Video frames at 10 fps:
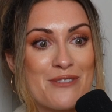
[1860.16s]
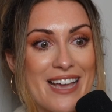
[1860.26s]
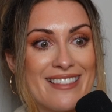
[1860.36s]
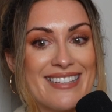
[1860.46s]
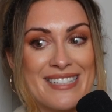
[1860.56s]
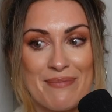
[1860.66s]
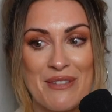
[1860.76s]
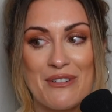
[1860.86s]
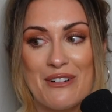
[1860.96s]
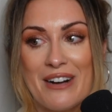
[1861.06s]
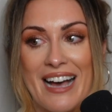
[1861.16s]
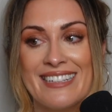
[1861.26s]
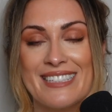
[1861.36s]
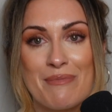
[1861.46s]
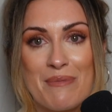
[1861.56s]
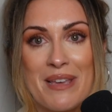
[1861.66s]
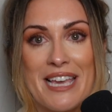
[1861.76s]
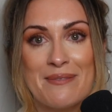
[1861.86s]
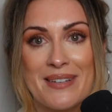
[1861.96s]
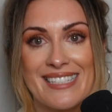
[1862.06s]
read this beforehand,
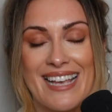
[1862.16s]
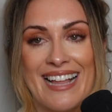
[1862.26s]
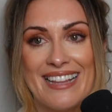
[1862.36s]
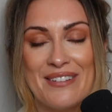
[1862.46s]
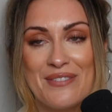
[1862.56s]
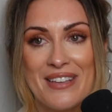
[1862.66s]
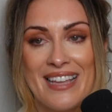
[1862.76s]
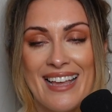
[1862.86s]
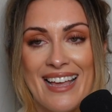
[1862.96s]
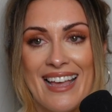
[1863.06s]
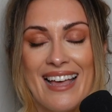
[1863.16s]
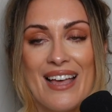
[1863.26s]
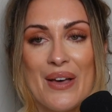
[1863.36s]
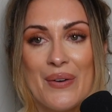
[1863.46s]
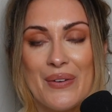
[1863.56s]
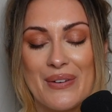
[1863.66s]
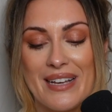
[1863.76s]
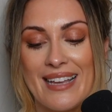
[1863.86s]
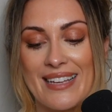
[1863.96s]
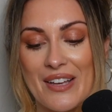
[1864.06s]
prepared myself. Whew,
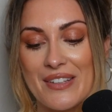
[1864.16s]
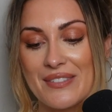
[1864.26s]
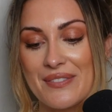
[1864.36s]
hang on.